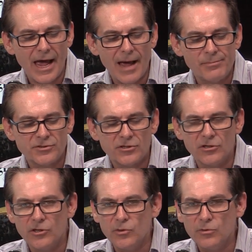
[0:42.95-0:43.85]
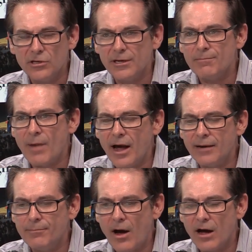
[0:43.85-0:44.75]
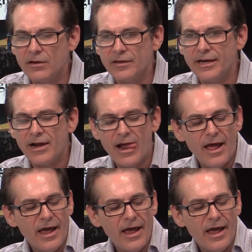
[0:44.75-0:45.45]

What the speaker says: absolutely mind-boggling."